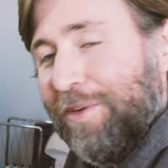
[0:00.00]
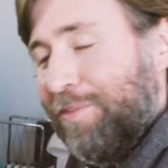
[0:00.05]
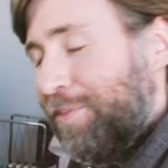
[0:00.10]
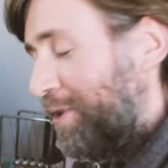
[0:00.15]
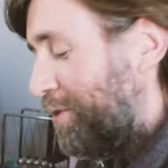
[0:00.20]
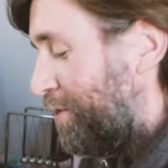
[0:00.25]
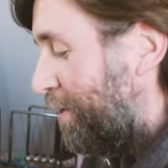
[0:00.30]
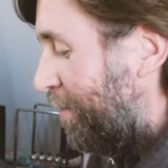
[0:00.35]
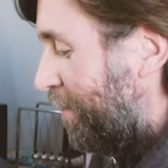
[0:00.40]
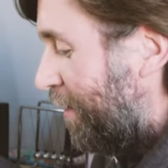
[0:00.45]
I'd
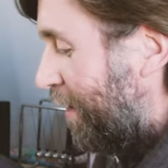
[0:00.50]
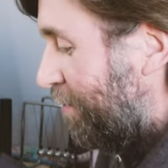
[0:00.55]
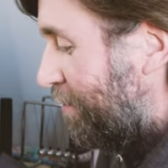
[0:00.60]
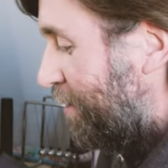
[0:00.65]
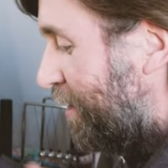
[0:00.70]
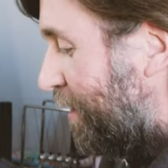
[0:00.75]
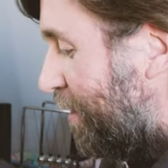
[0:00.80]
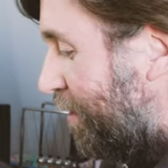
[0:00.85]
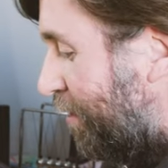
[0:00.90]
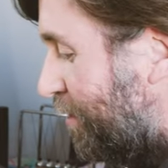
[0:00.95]
much rather
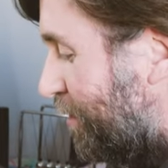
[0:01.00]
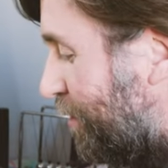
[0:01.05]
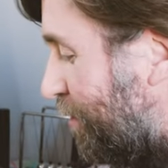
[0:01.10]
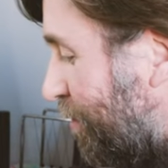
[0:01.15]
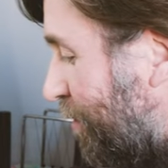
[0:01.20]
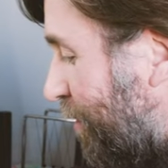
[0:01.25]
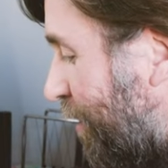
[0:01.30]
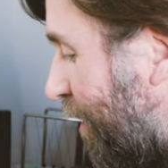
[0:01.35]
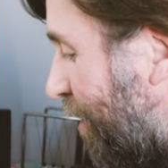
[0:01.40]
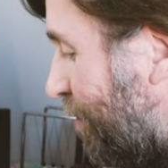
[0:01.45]
have an
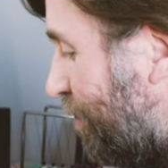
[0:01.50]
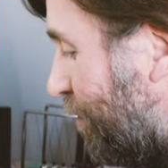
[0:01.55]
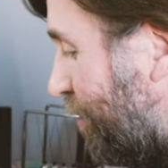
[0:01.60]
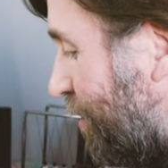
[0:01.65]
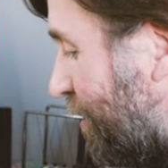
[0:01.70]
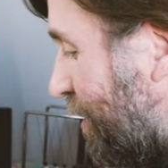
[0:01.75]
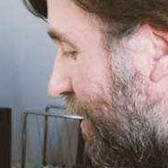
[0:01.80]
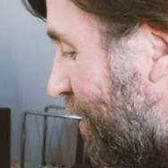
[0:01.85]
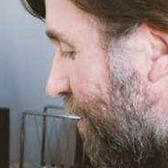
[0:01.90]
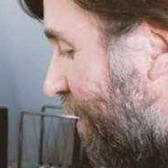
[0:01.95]
ecological
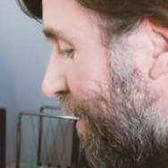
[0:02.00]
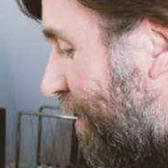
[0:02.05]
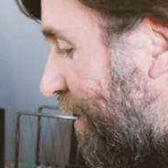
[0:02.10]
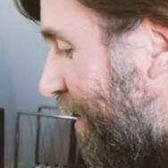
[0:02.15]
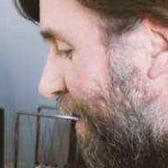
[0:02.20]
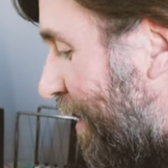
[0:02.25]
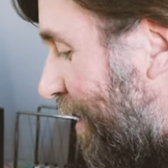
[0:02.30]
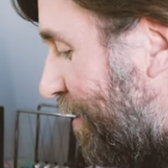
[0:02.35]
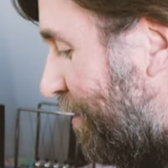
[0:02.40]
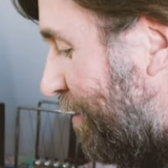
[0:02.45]
cardboard
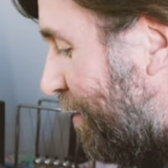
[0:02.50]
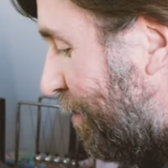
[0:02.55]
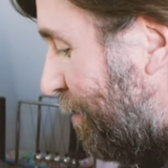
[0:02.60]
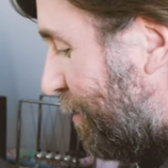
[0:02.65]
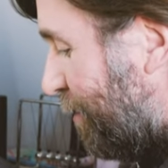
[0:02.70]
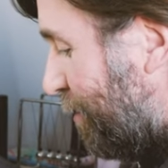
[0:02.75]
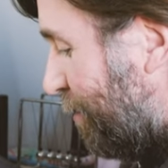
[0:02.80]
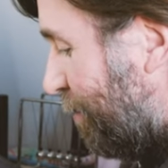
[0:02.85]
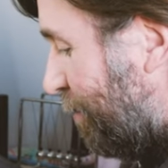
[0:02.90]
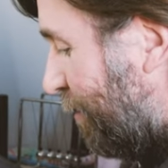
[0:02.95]
design and
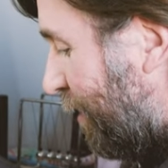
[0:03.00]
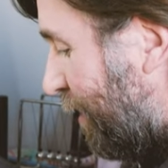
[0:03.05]
nothing too